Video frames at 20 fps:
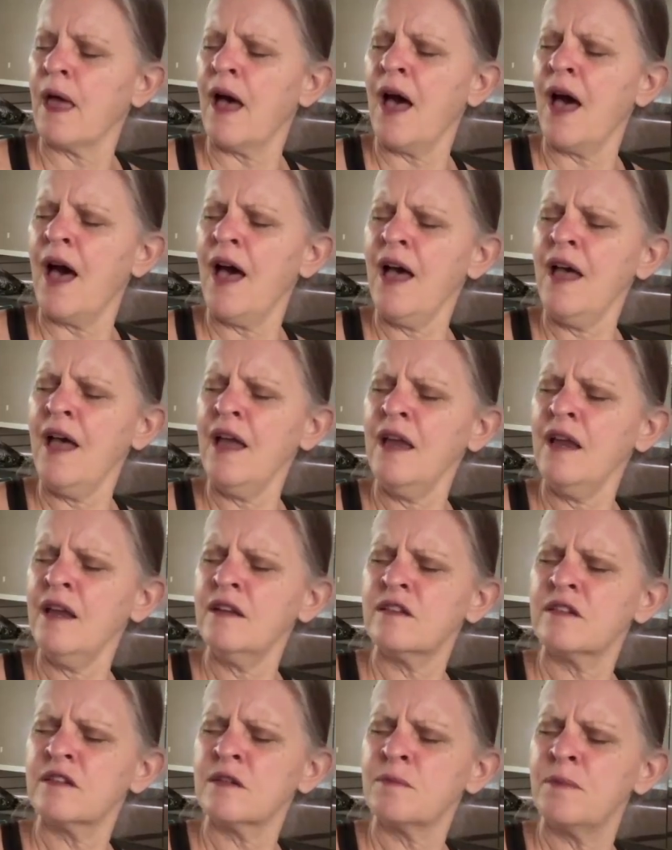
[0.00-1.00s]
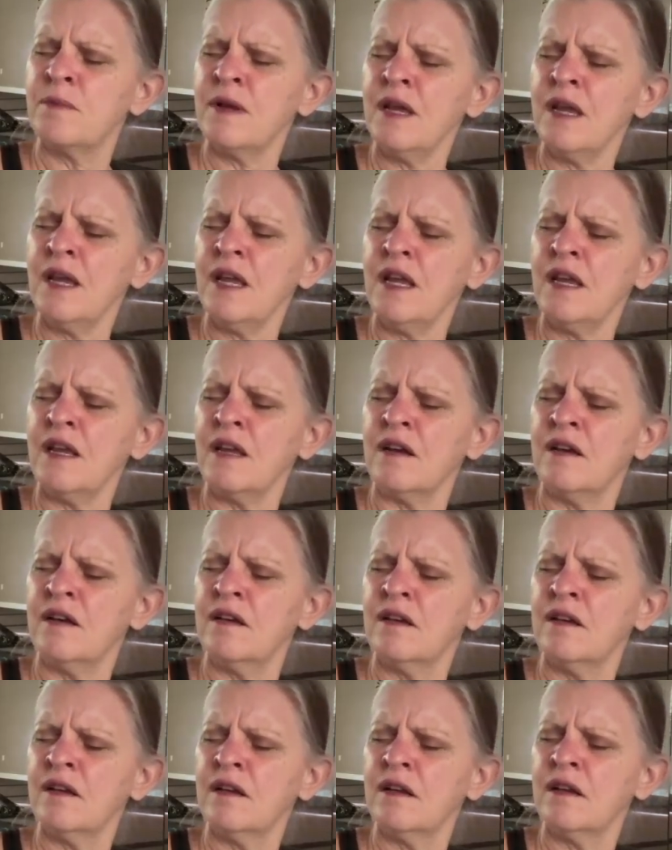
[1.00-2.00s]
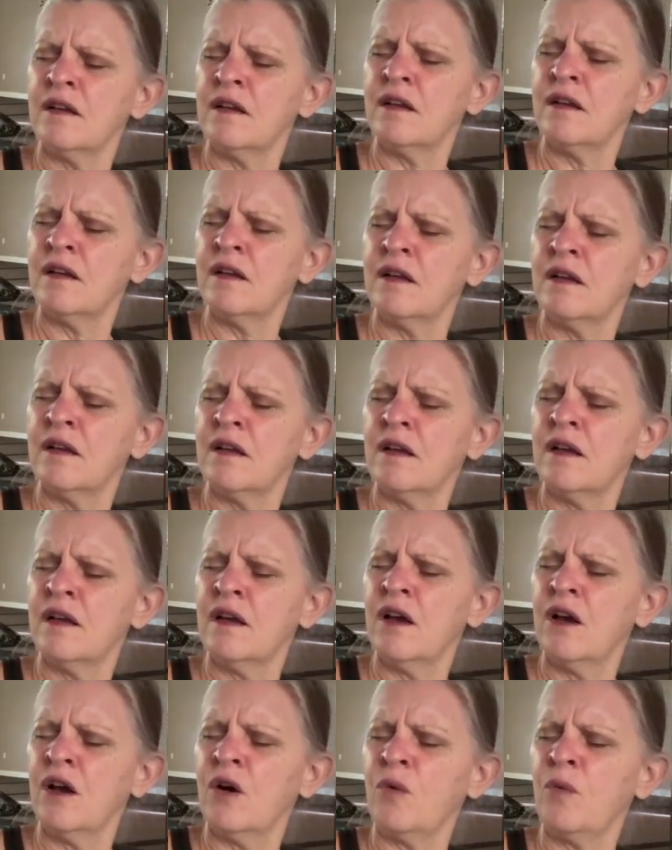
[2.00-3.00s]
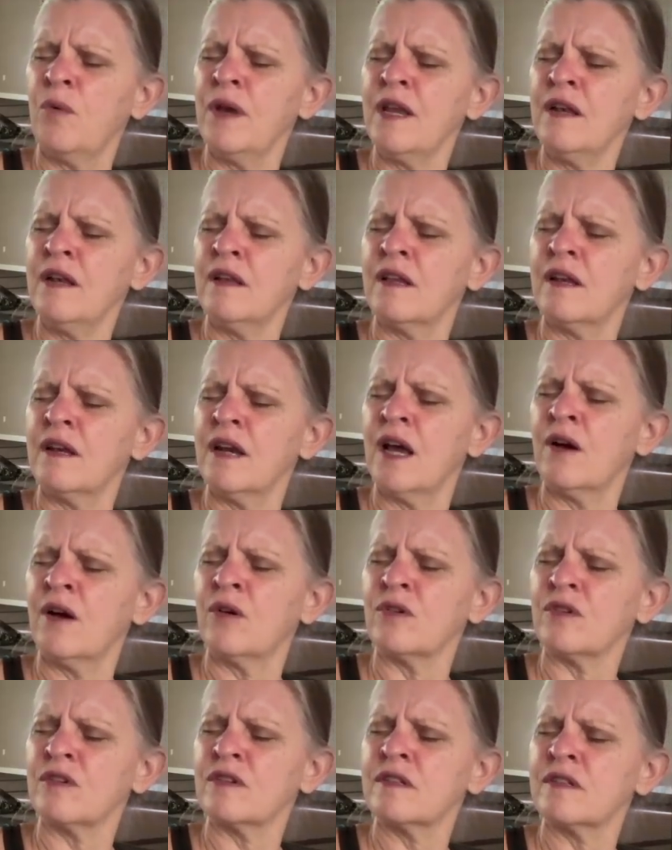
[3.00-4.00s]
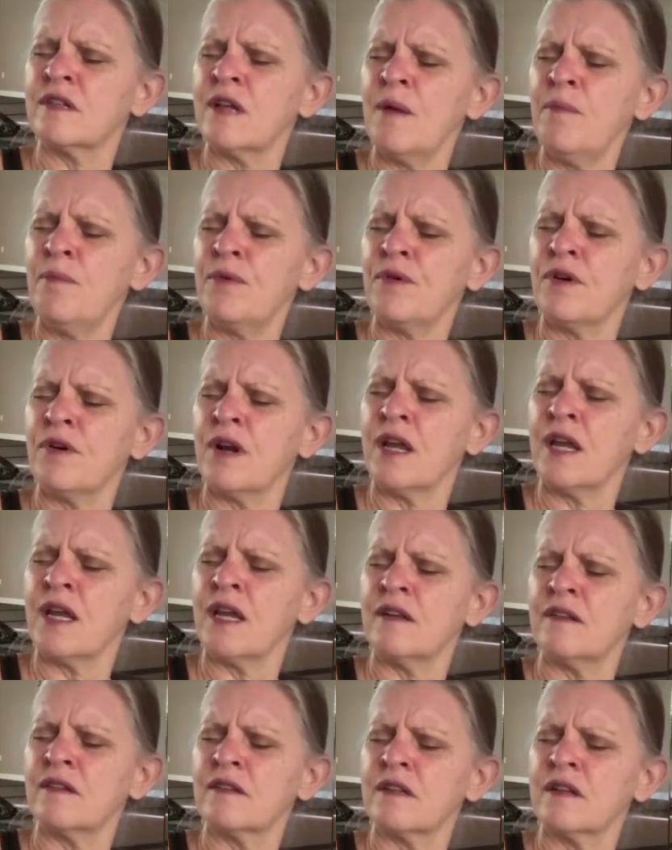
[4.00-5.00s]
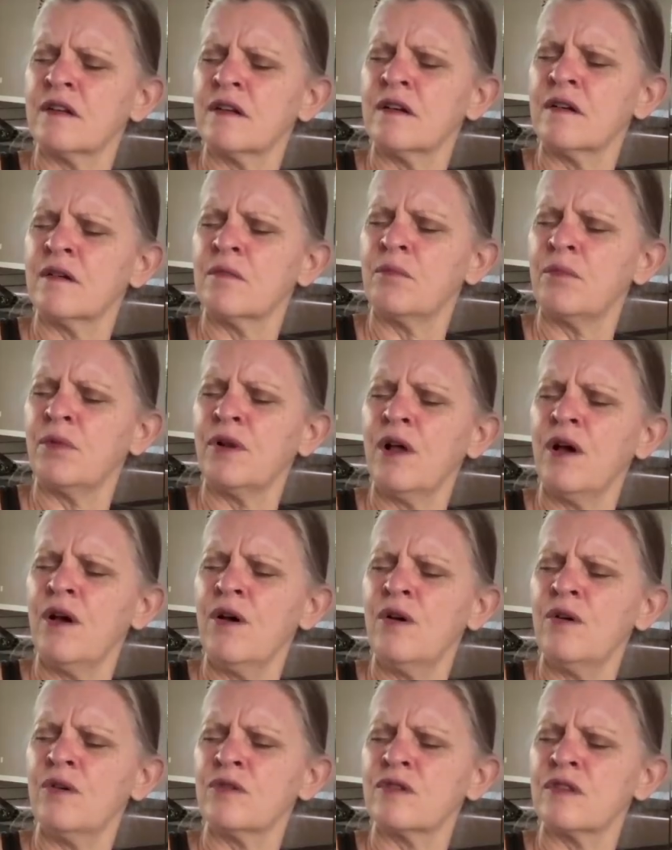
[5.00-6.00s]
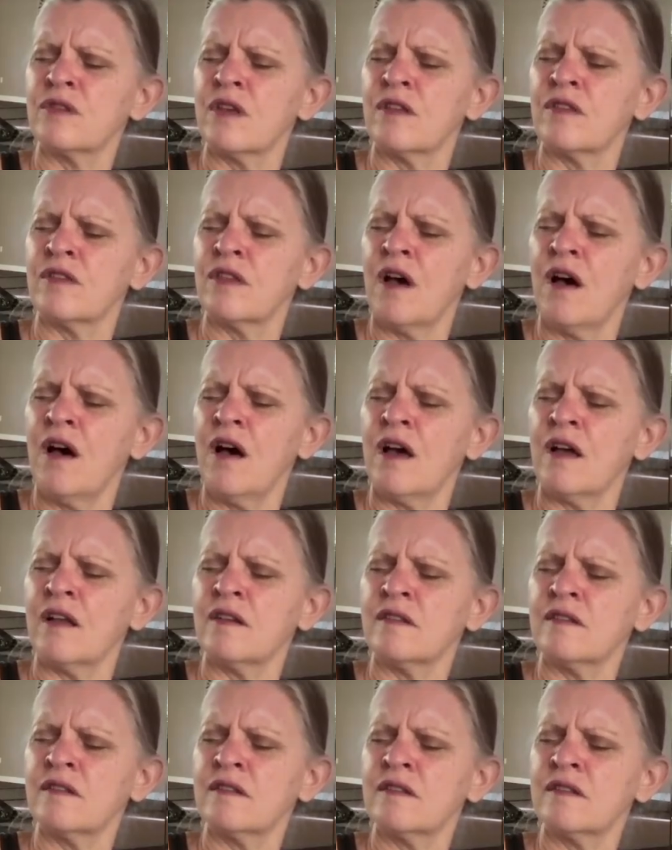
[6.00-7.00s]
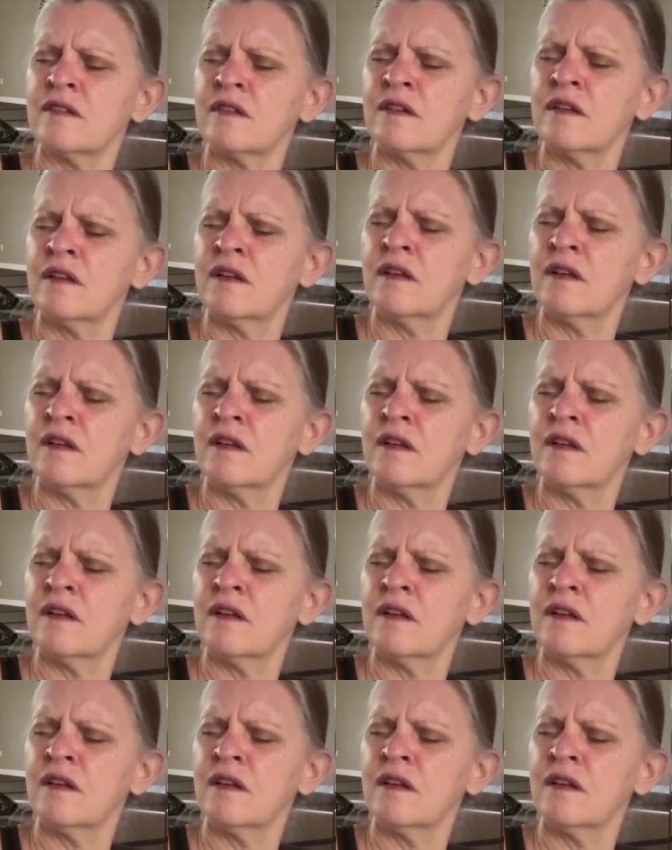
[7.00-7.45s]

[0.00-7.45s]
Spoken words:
a high speed wind that now separates and blows the thoughts,